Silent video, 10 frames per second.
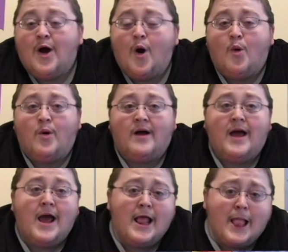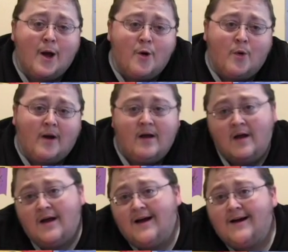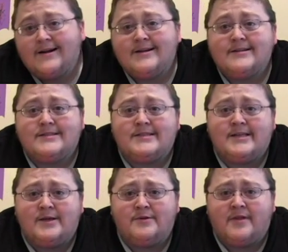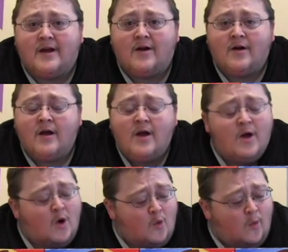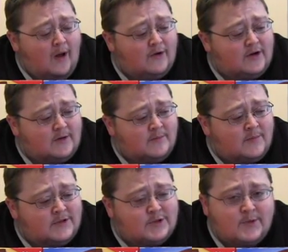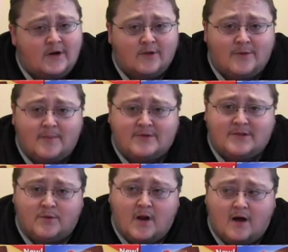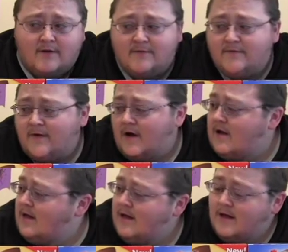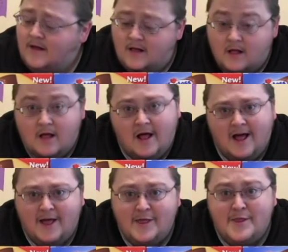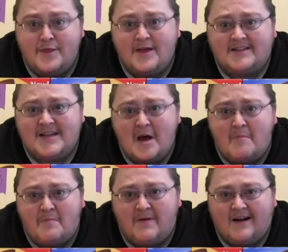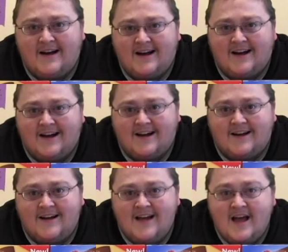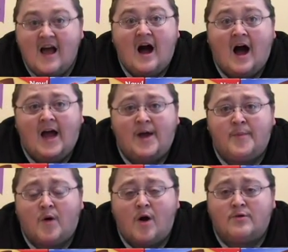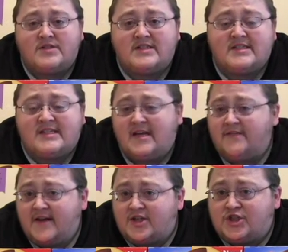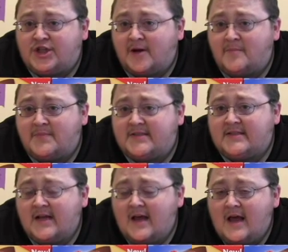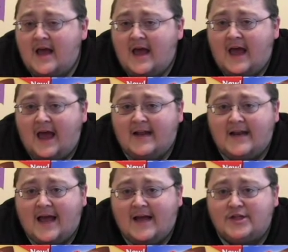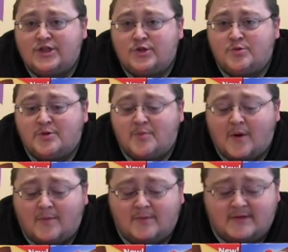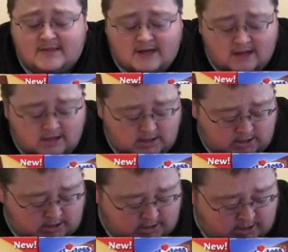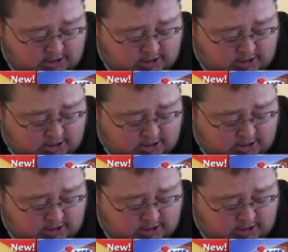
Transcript: Oh, hello. I didn't see you there. Welcome to another episode of The Dip. I am your host, TVChips, and as you could probably tell,